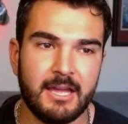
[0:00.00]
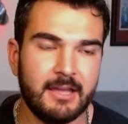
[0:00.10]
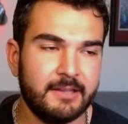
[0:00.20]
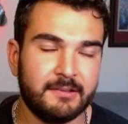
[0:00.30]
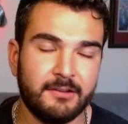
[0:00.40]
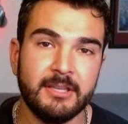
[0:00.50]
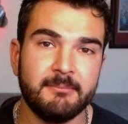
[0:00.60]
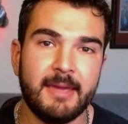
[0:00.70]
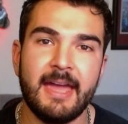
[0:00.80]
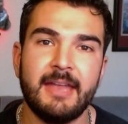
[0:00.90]
it's looking
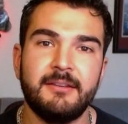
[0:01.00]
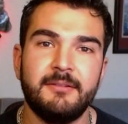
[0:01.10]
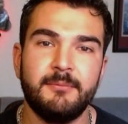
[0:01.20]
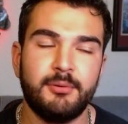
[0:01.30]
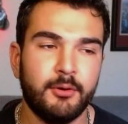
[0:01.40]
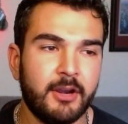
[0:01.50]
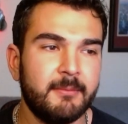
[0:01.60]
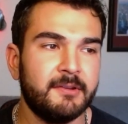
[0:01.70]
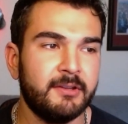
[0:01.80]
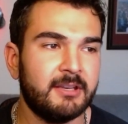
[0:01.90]
bad. Program
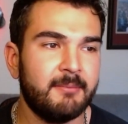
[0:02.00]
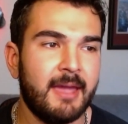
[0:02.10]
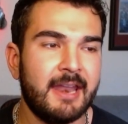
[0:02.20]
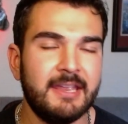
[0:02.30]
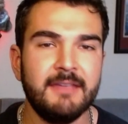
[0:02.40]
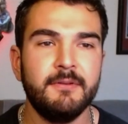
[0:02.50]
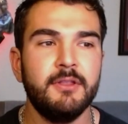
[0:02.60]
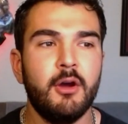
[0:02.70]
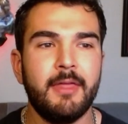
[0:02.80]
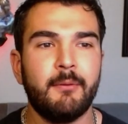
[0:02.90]
is looking bad. Even
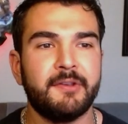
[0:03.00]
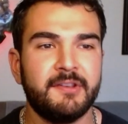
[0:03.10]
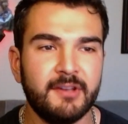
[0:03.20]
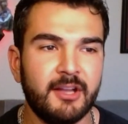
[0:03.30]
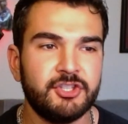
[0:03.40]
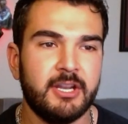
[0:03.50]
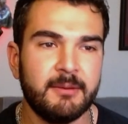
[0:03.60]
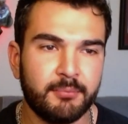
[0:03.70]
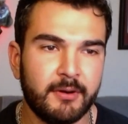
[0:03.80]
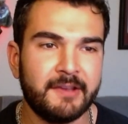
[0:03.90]
though that was such an
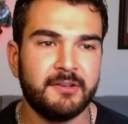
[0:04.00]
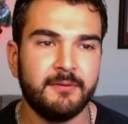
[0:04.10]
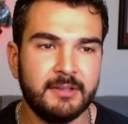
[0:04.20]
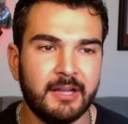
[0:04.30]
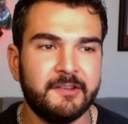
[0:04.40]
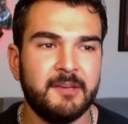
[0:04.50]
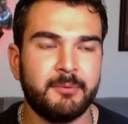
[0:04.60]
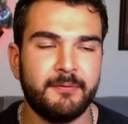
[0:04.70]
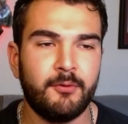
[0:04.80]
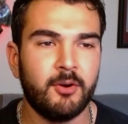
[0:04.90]
impressive, gutsy
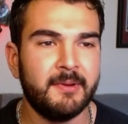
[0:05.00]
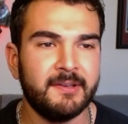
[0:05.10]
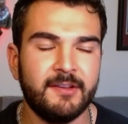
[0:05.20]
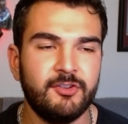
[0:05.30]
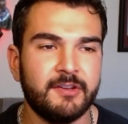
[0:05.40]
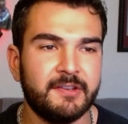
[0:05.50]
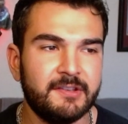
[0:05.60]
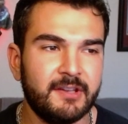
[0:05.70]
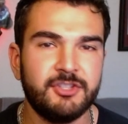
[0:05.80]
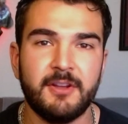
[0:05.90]
performance, it's just
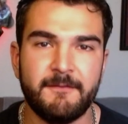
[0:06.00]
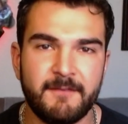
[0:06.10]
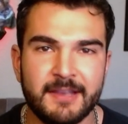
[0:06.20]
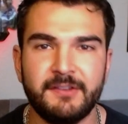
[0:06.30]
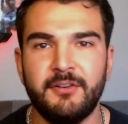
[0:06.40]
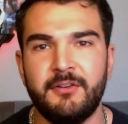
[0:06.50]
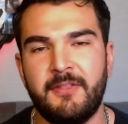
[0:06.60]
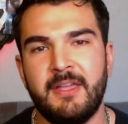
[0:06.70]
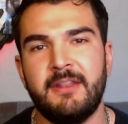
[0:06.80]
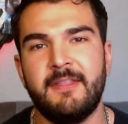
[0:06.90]
such a face turn at
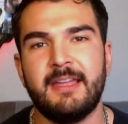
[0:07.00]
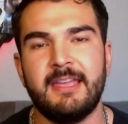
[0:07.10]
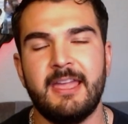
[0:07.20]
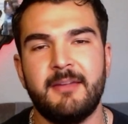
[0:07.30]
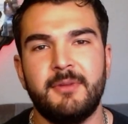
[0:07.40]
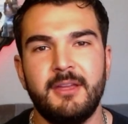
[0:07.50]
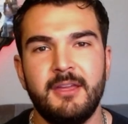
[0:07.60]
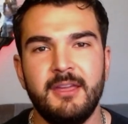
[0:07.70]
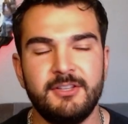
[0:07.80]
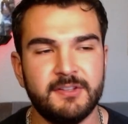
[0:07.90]
the end of that game.
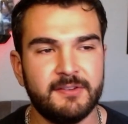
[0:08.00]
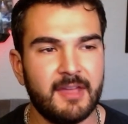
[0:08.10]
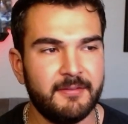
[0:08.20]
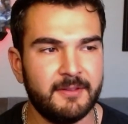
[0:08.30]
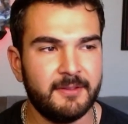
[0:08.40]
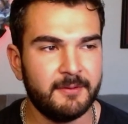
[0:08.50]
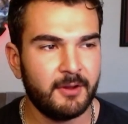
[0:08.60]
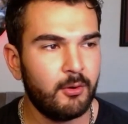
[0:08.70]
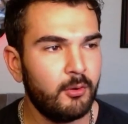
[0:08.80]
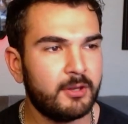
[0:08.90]
It just the
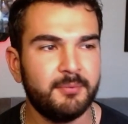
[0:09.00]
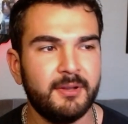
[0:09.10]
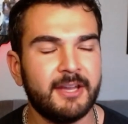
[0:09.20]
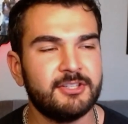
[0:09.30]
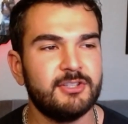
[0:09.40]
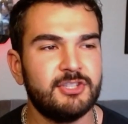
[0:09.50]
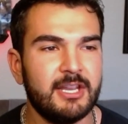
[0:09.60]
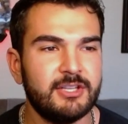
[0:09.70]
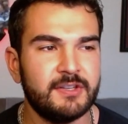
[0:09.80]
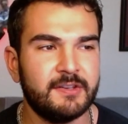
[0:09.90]
whole complexion
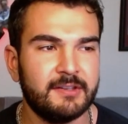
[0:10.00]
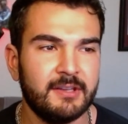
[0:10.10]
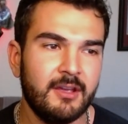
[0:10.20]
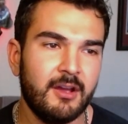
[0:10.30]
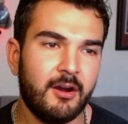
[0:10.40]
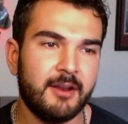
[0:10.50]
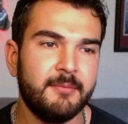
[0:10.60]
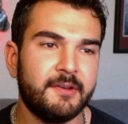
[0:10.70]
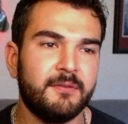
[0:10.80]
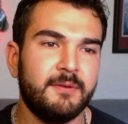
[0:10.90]
changes on a
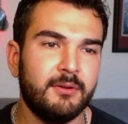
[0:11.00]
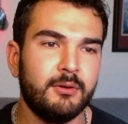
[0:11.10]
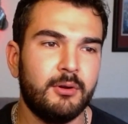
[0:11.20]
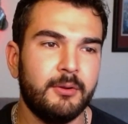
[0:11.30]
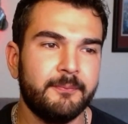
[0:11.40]
missed field goal.